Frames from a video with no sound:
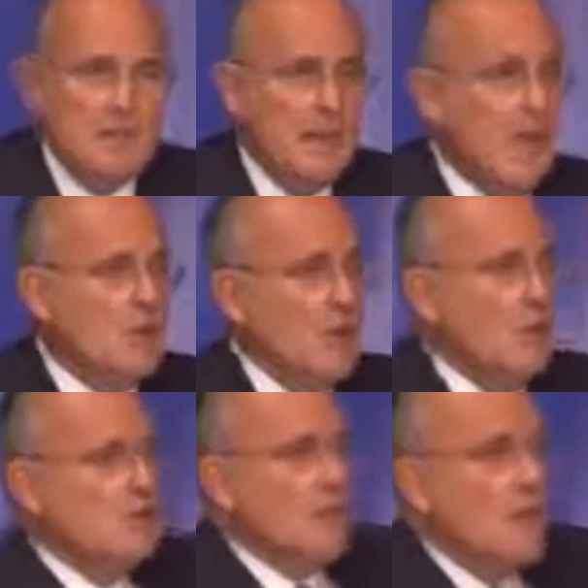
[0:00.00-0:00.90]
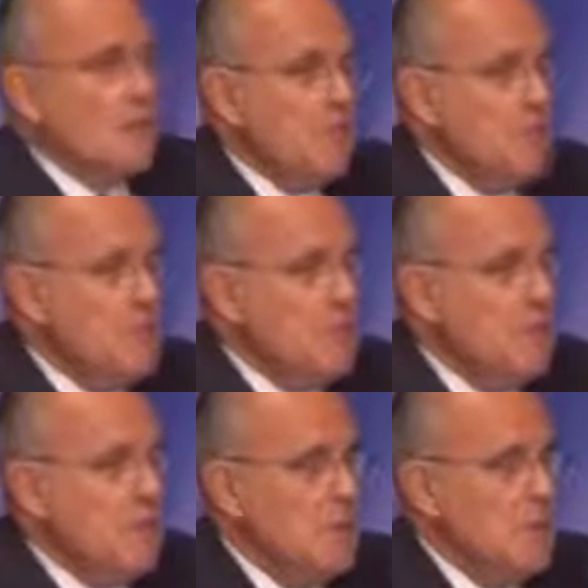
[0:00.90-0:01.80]
He now claims credit for them,
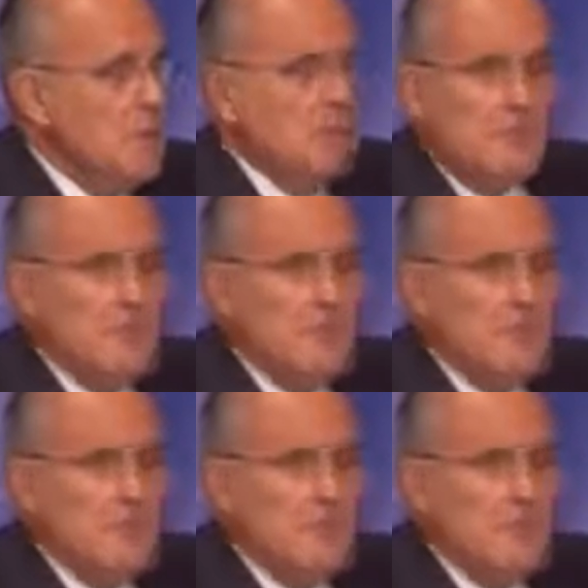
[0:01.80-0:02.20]
but these are